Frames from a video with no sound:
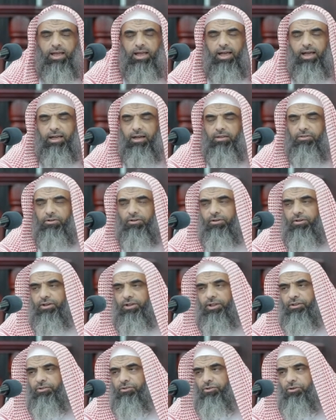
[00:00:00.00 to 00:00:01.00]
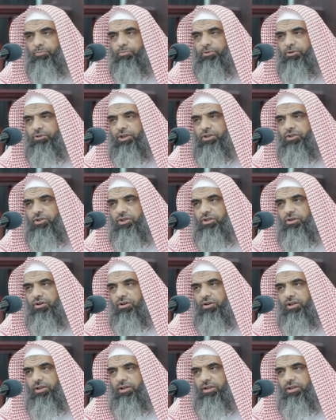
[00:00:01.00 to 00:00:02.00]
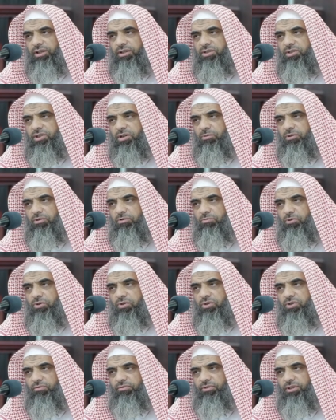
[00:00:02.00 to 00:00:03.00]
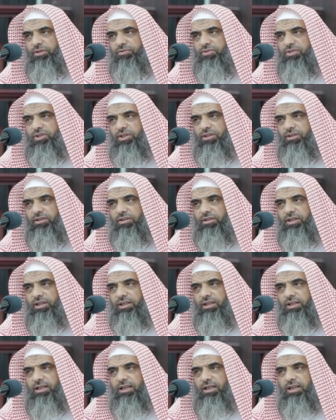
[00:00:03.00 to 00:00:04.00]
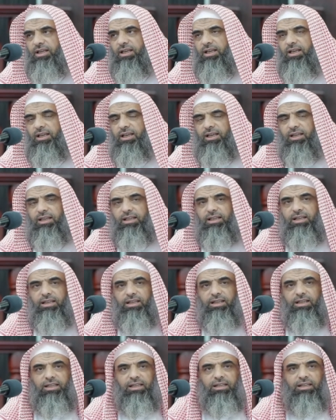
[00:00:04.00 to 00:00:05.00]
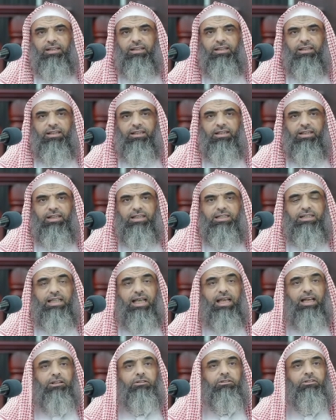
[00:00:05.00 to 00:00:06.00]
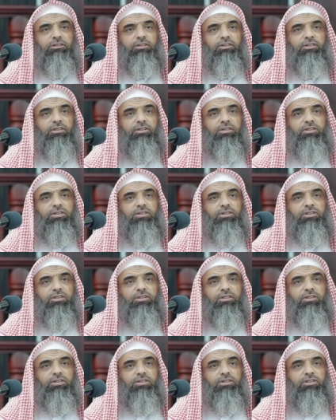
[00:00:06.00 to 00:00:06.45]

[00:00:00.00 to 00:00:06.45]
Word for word: Another interpretation uh, in some of the books of tafsir uh, is that